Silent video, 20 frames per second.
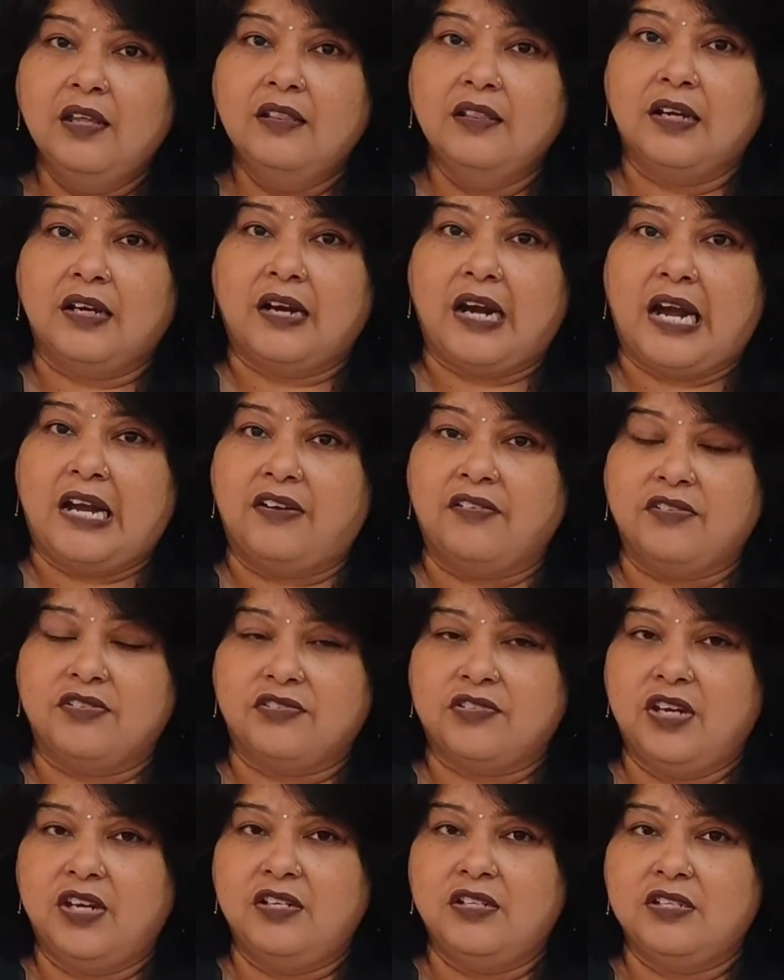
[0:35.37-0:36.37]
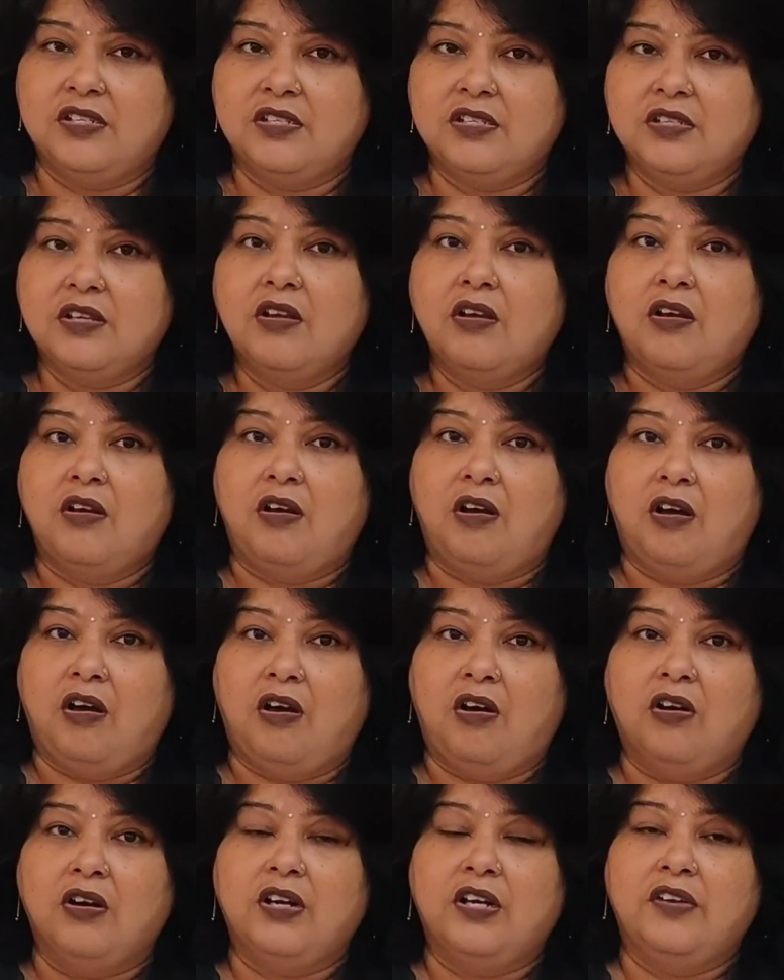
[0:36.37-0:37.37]
the characteristics
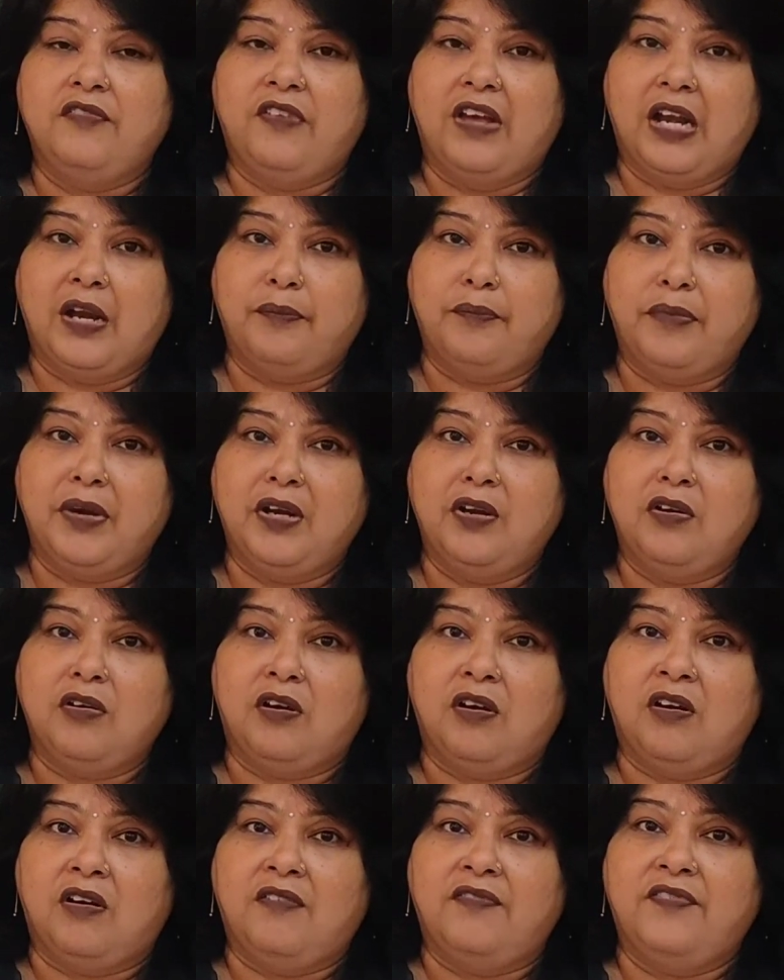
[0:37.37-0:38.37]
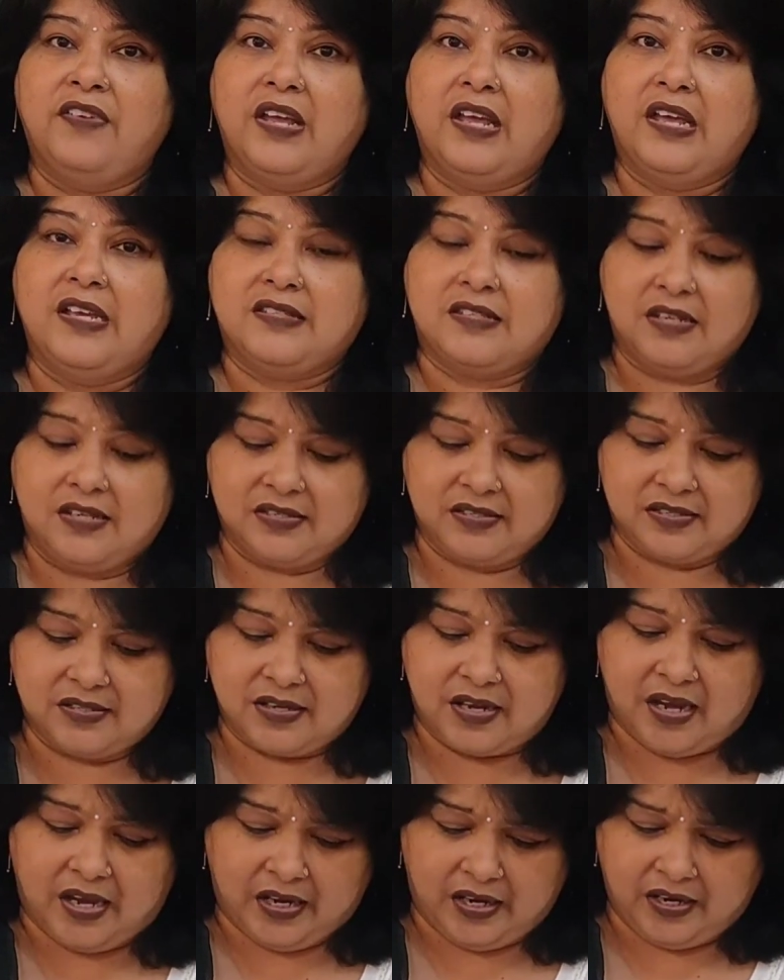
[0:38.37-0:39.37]
or development of
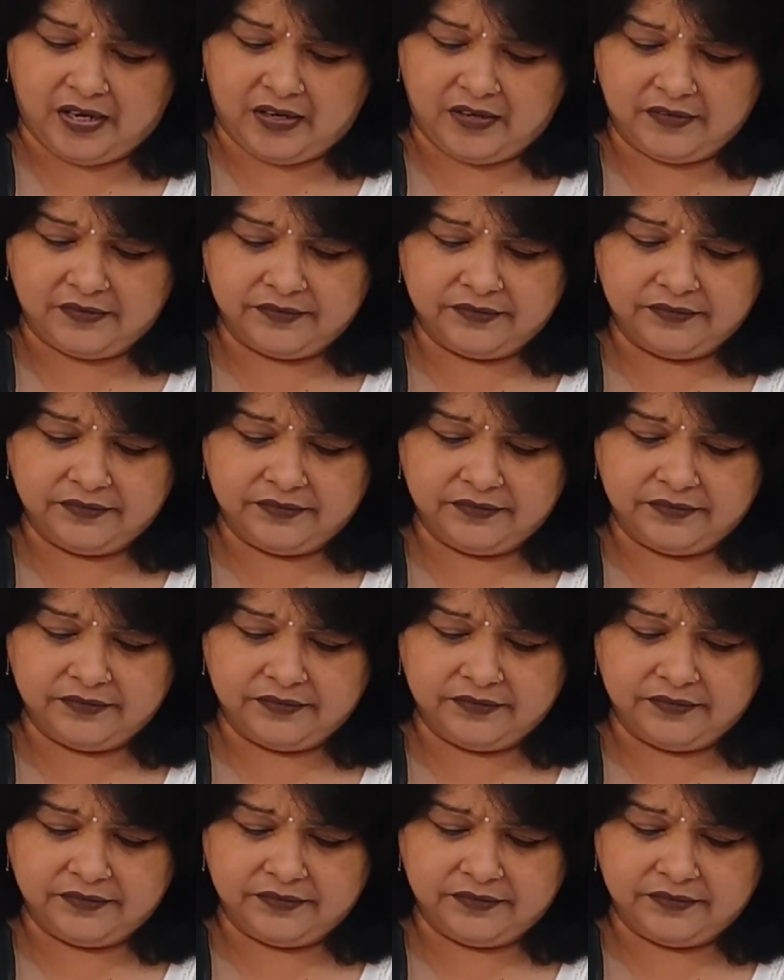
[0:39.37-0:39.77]
SSI.